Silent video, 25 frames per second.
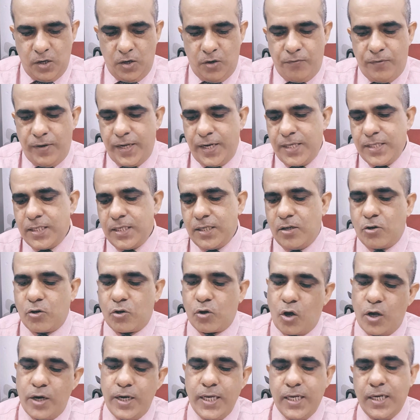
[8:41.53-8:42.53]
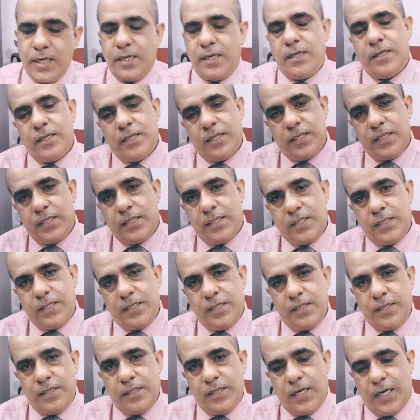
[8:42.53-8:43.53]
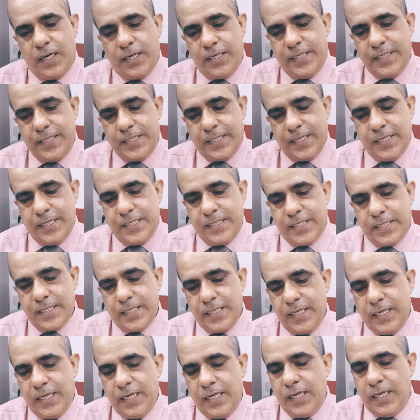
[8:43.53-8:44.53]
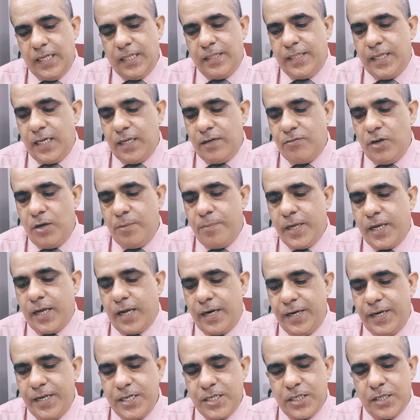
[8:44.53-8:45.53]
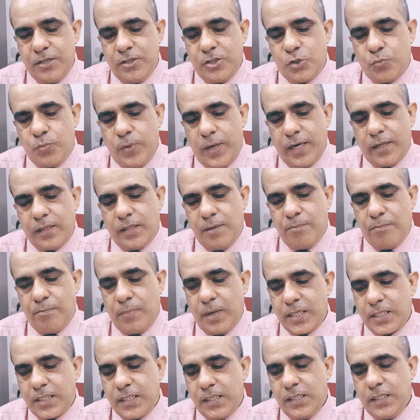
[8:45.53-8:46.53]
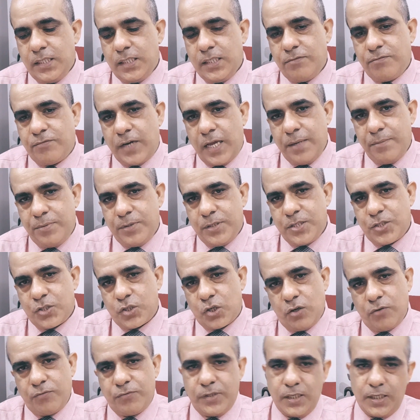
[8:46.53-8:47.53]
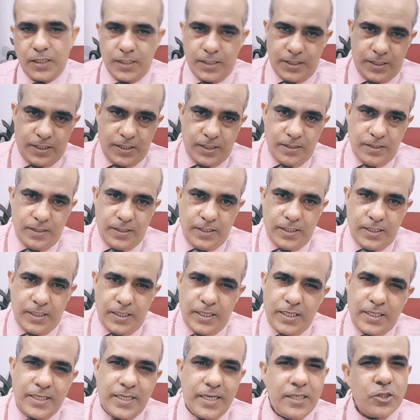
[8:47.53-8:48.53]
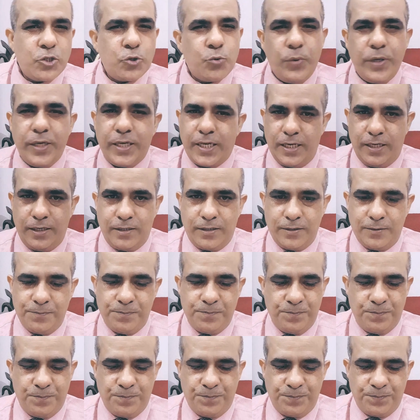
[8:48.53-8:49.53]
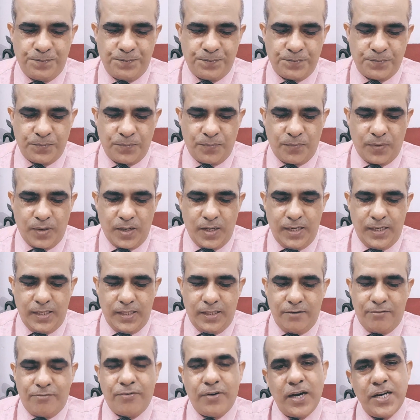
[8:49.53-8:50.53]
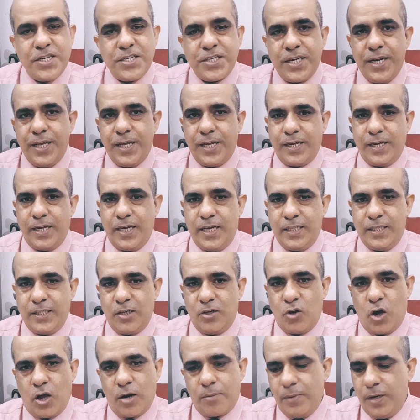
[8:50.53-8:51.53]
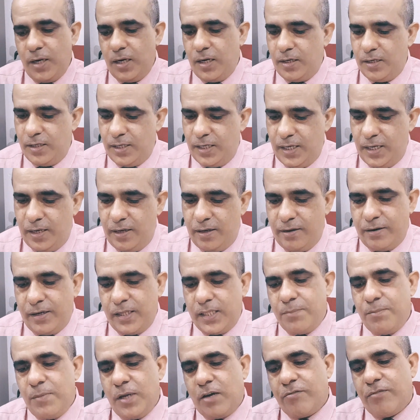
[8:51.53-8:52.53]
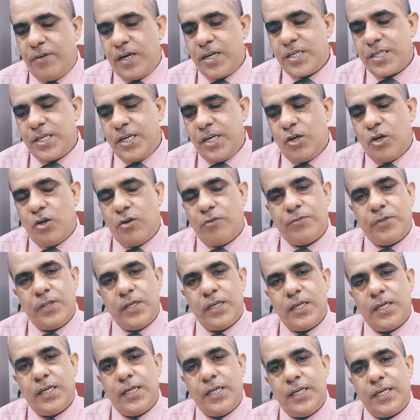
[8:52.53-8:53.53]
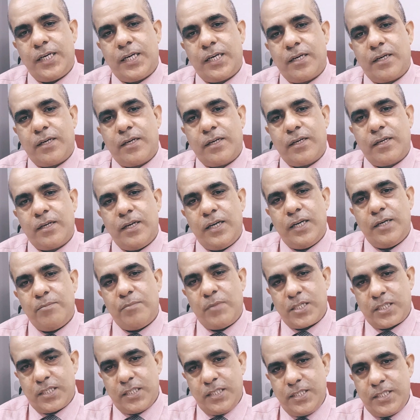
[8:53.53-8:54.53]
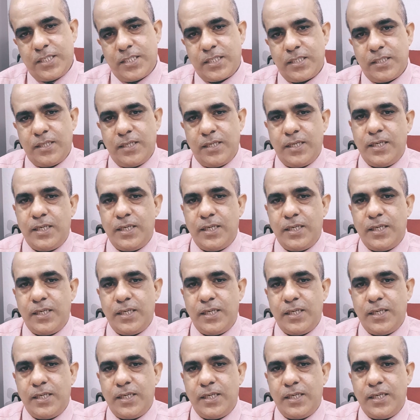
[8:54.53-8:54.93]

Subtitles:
Whereas in chronic heart disease, there will be conditions where the muscle fibers of the heart, it gets weakened. The functioning and the normal rhythmic functioning of the heart and muscles,